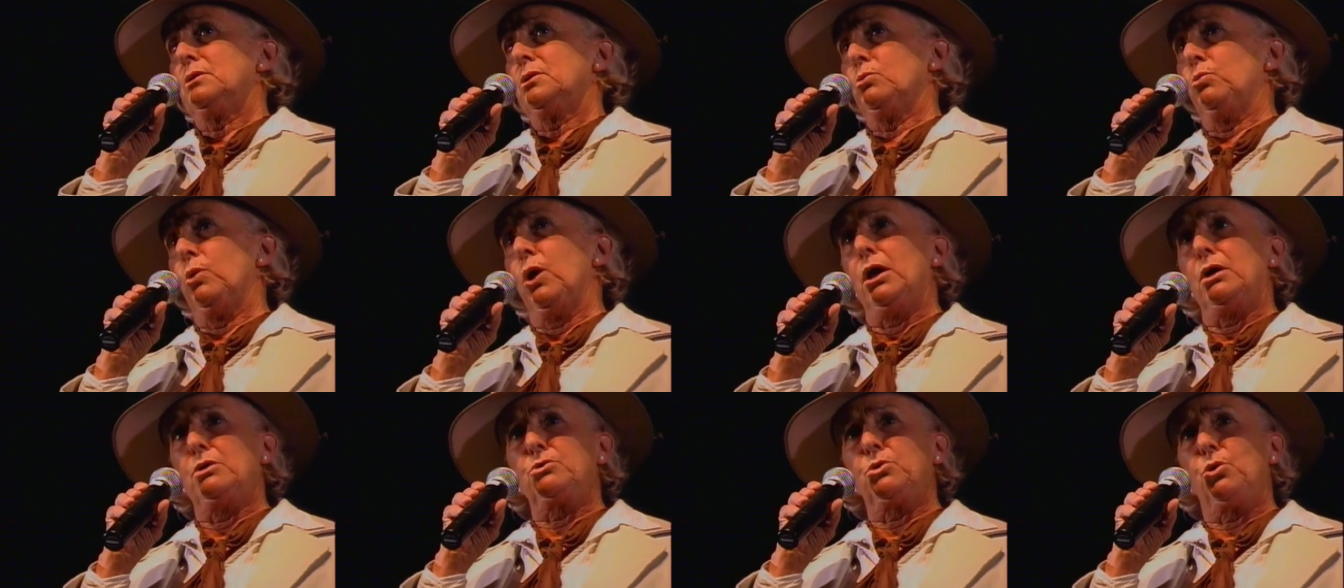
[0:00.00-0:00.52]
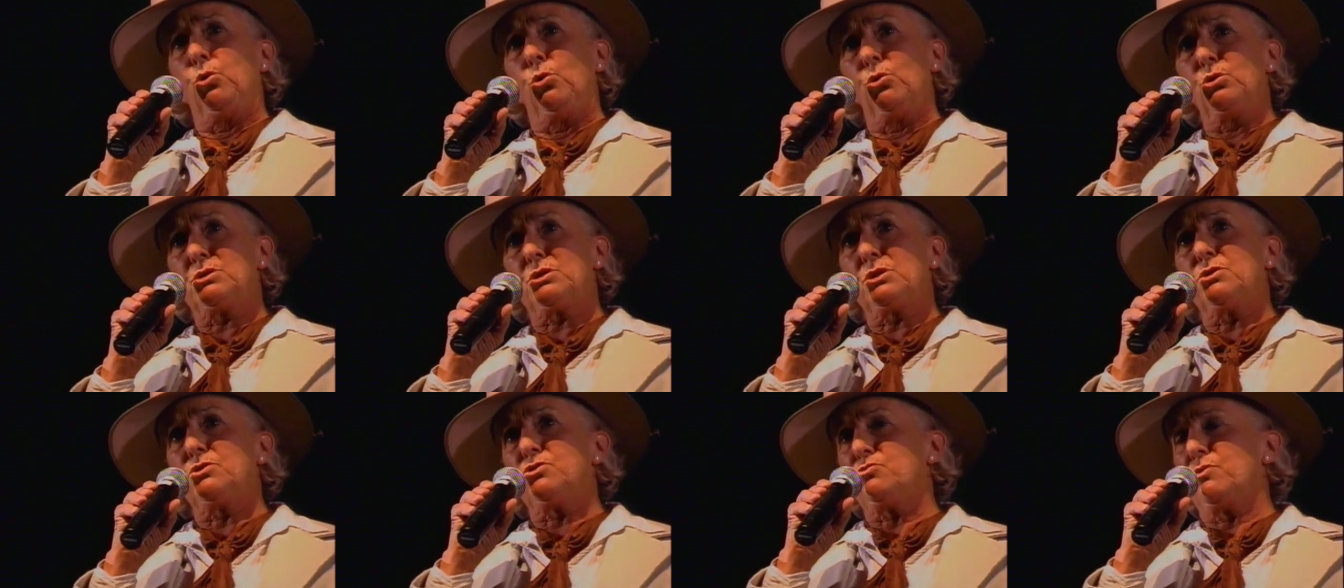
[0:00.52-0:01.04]
the wild
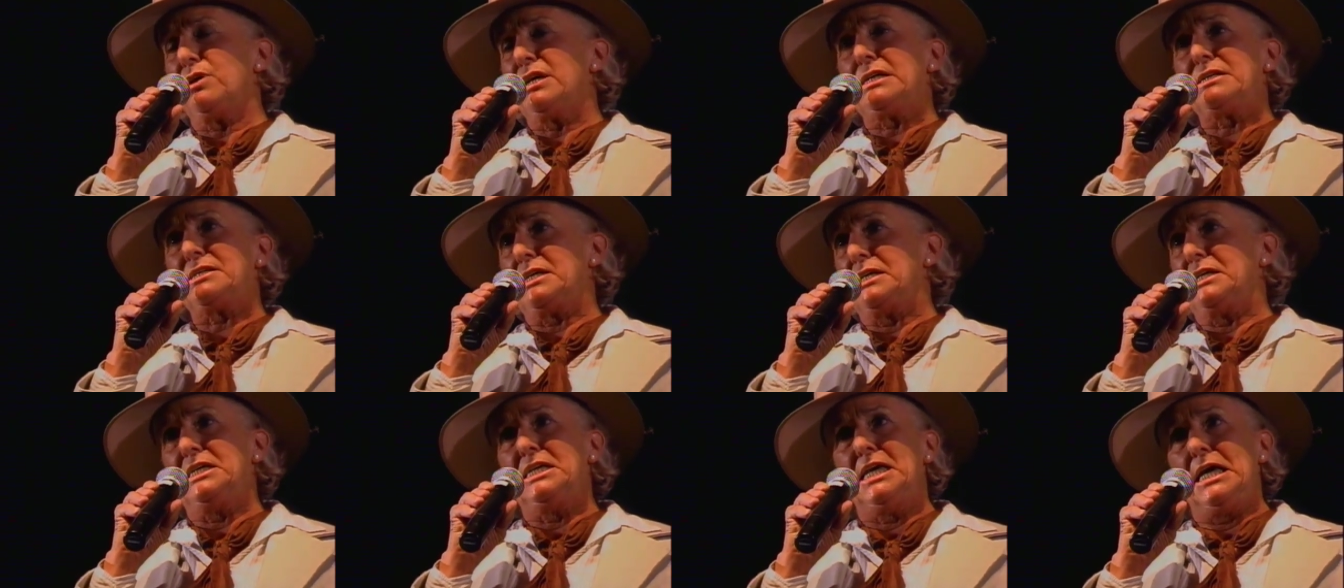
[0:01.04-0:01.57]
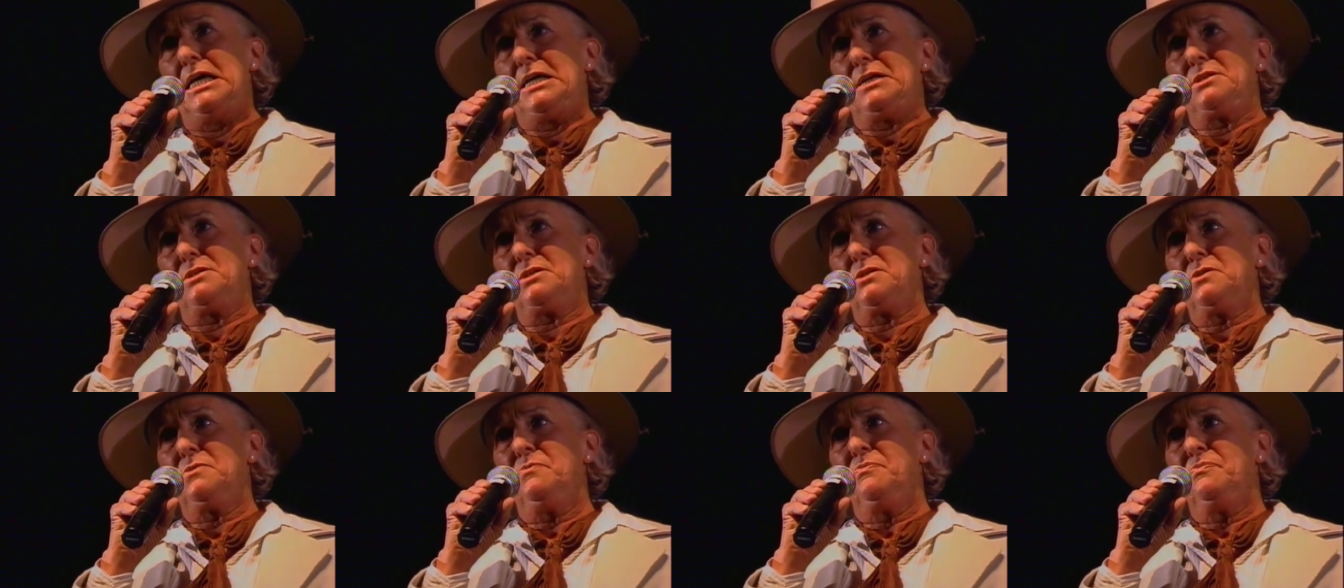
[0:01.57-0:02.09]
horses racing
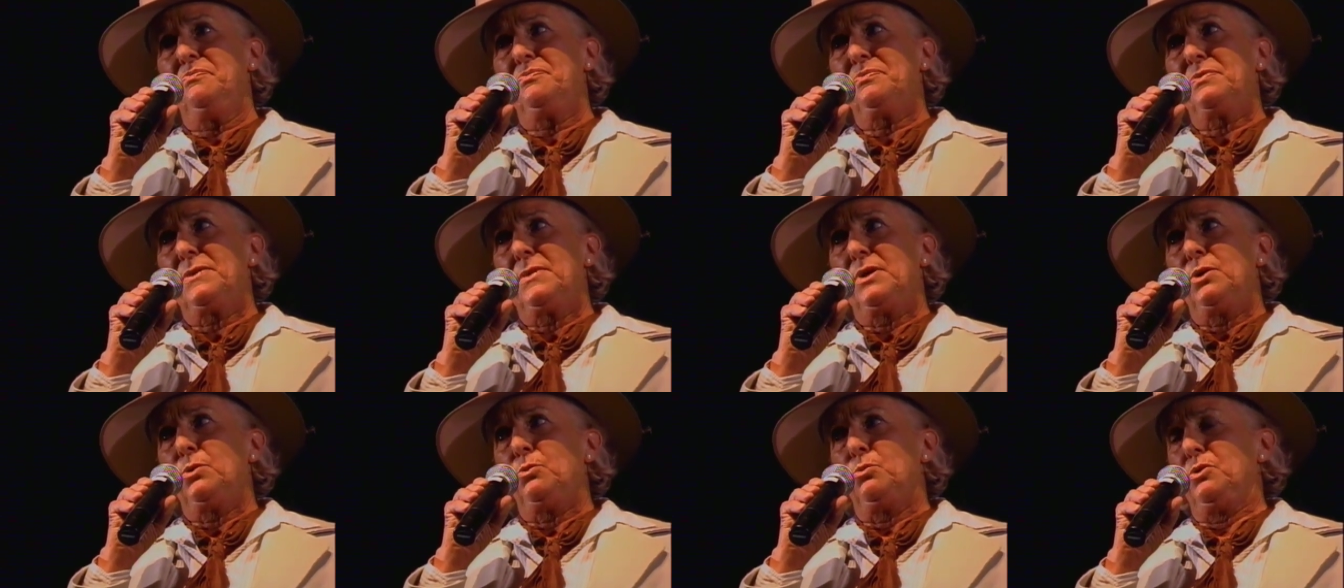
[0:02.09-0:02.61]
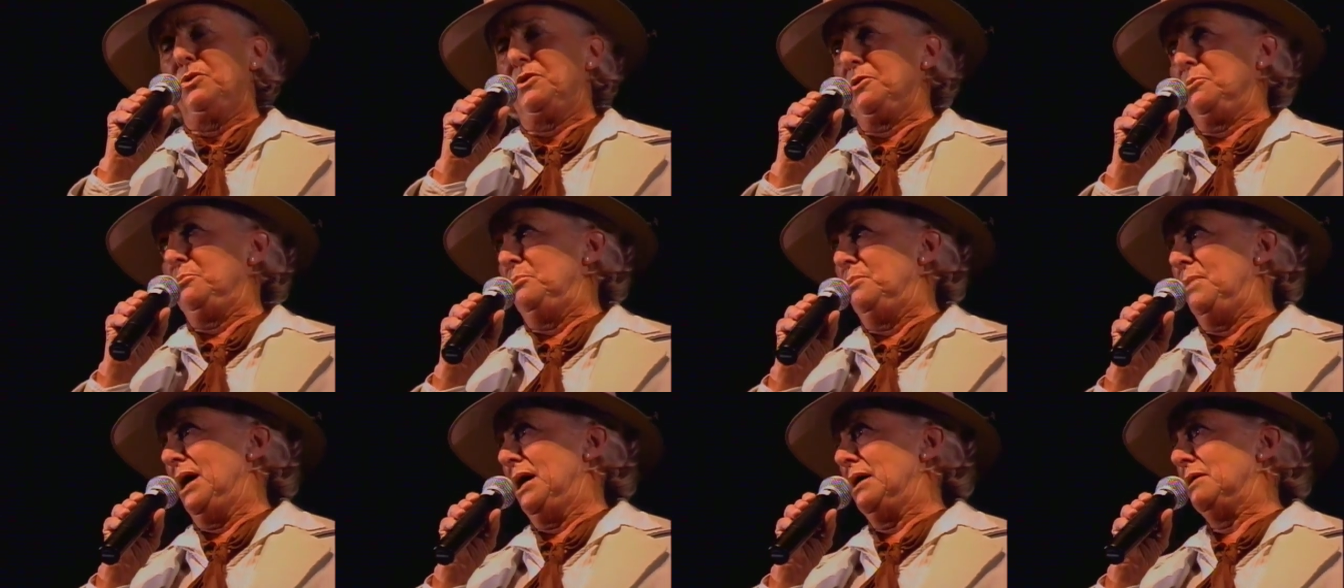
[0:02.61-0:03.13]
yet, with the
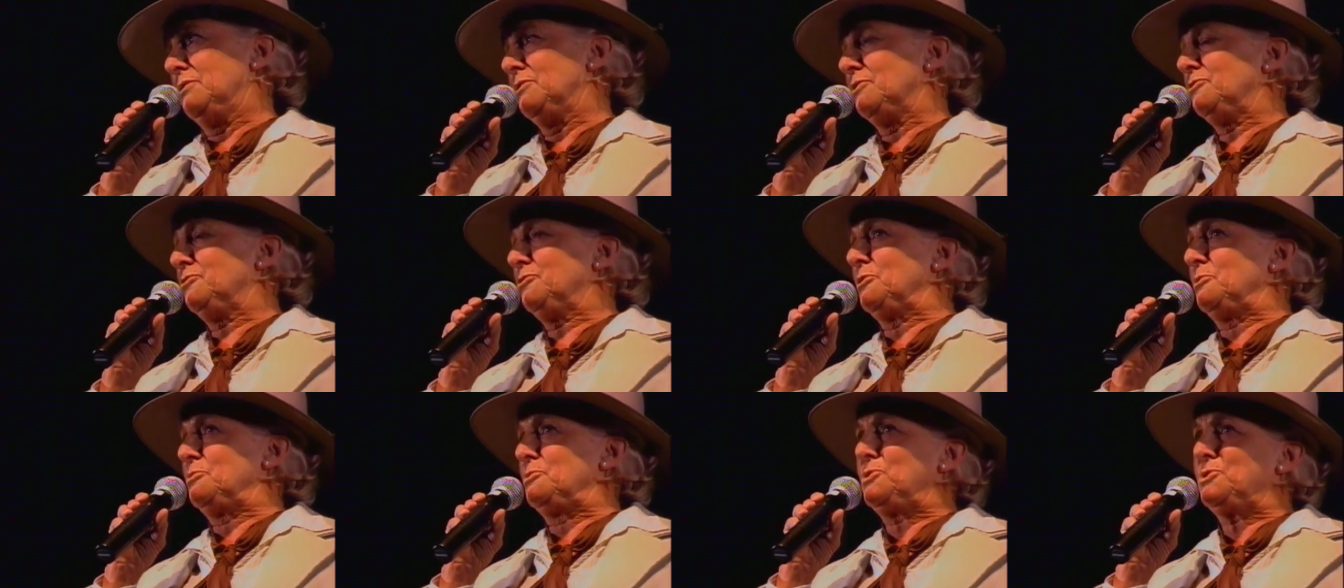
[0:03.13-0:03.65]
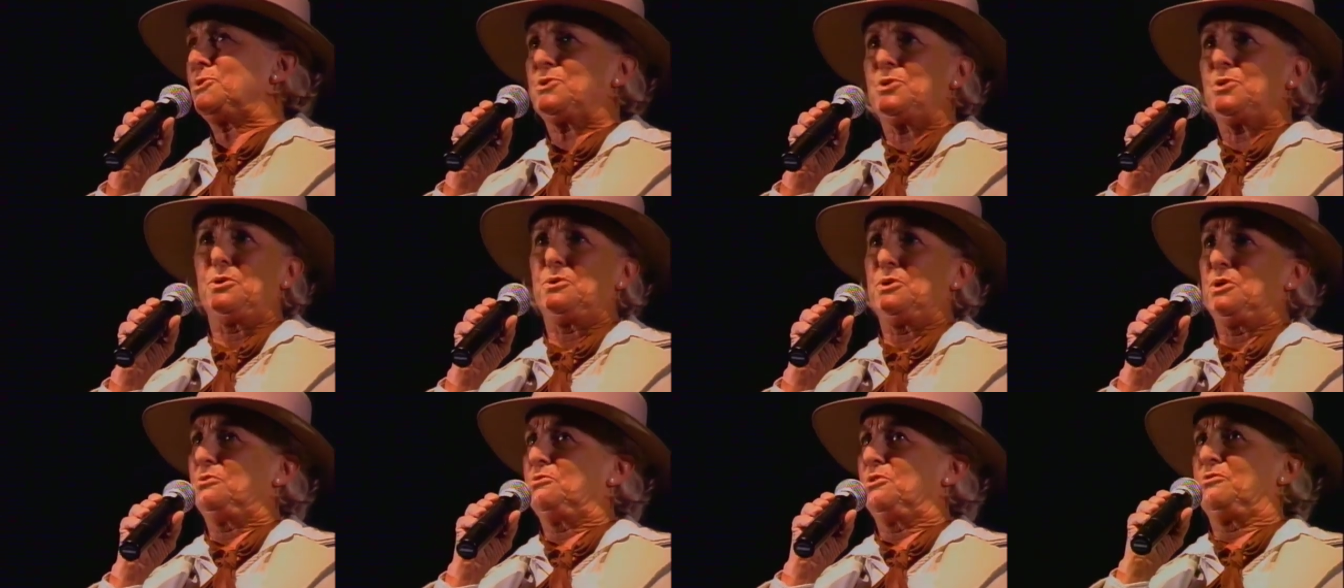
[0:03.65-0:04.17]
man from
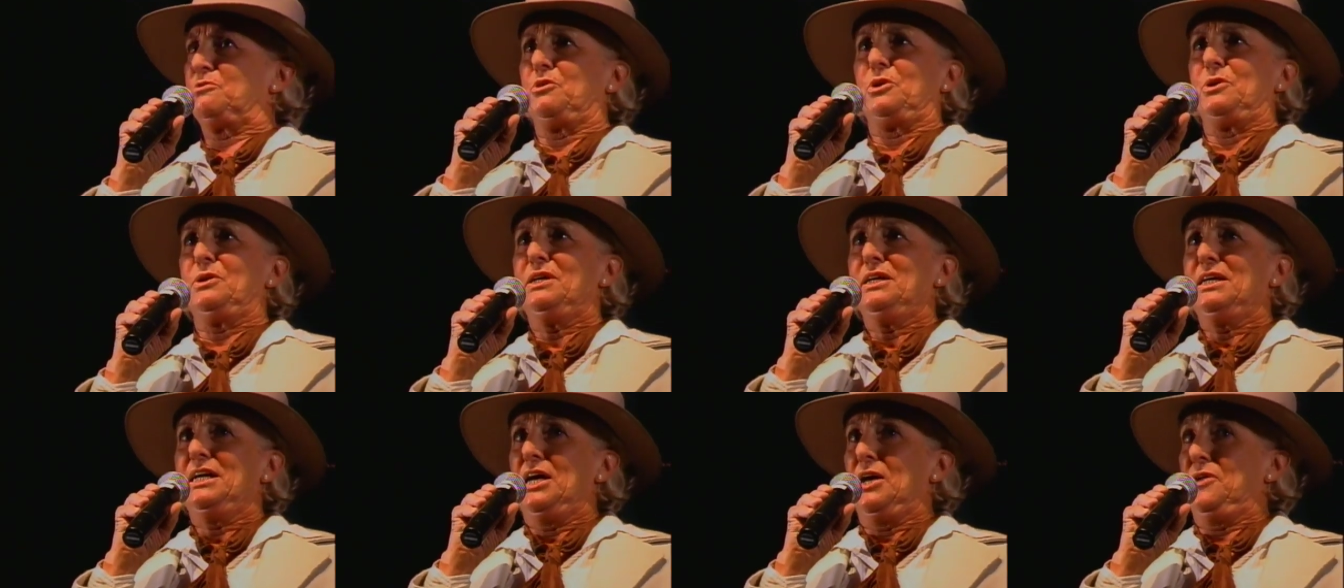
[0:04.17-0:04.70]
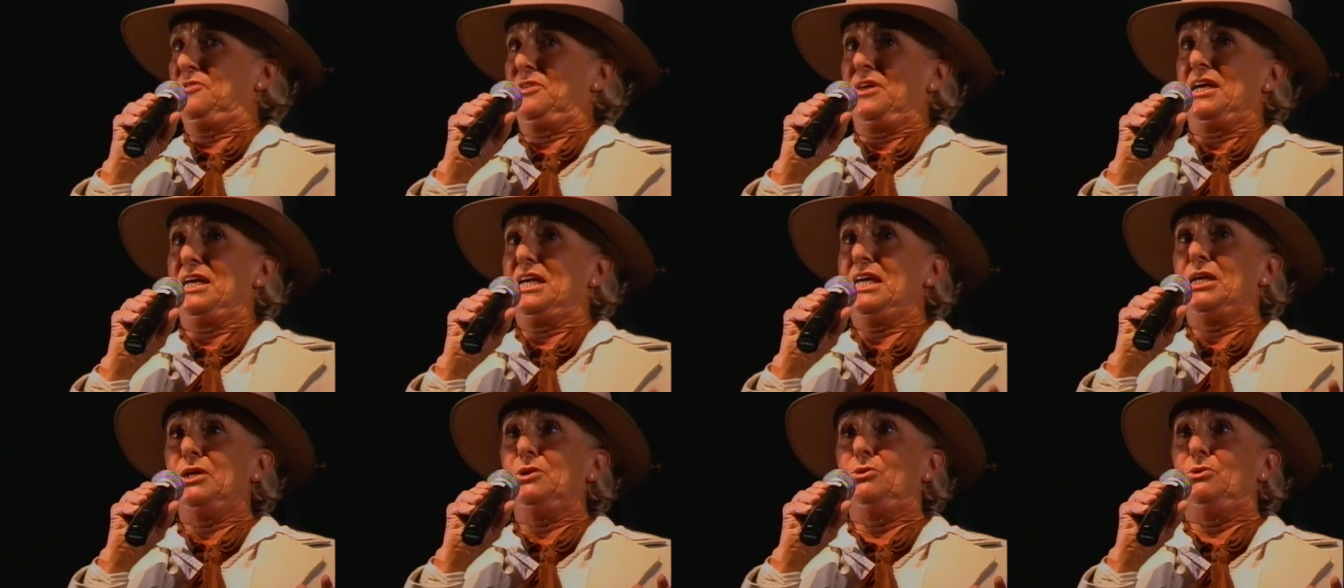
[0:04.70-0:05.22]
Snowy River at their
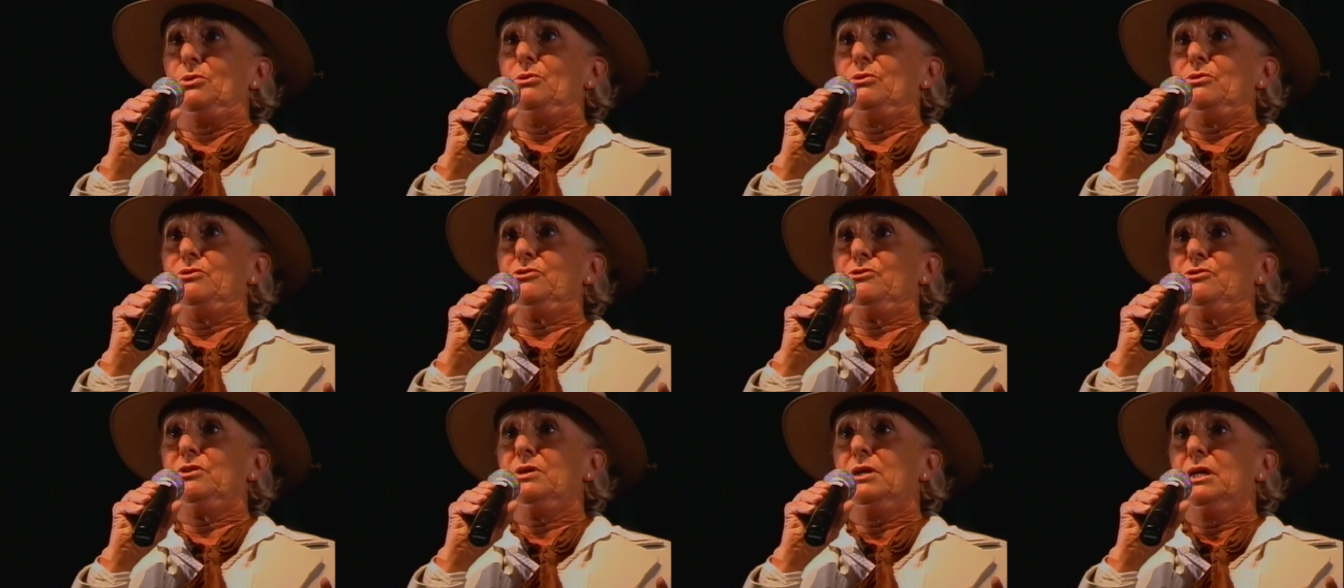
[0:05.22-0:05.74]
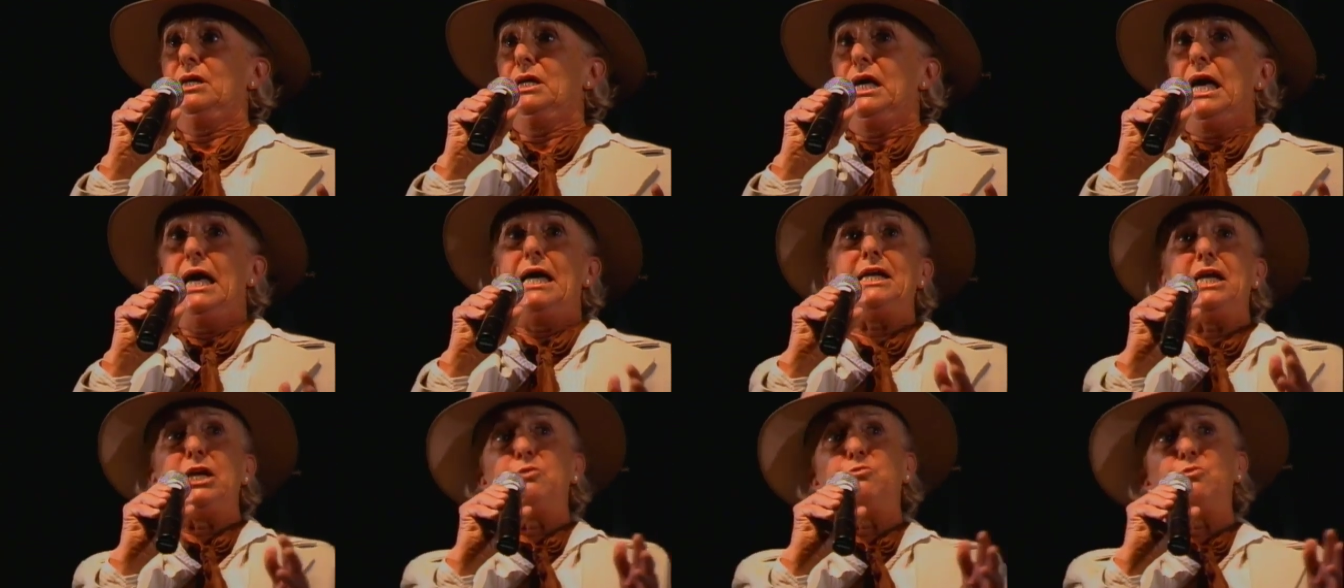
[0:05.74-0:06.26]
heels.
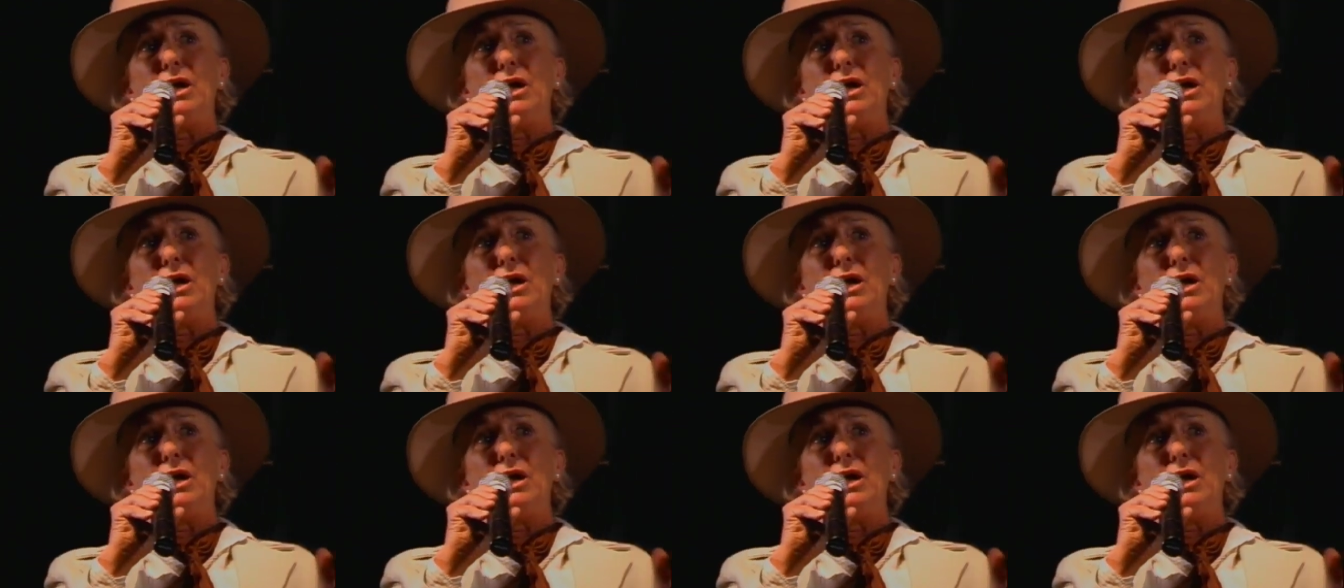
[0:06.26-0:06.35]
And he